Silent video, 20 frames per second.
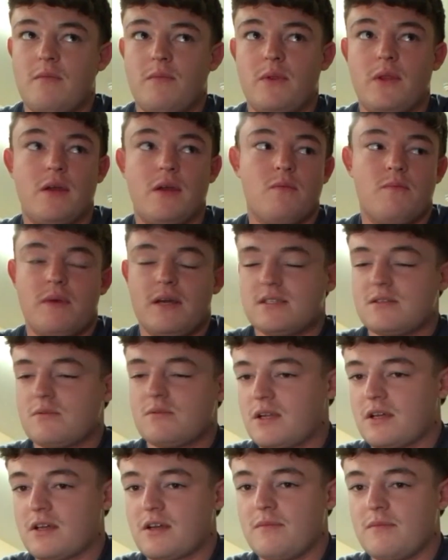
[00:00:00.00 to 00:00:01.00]
and they were basically
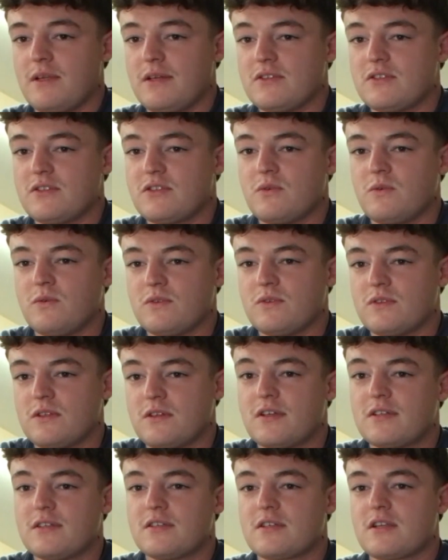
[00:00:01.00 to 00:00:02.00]
like coming down to Taunton
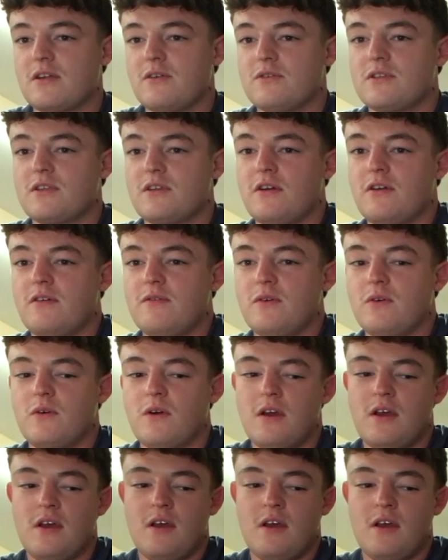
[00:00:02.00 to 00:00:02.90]
because it's close to Yeovil.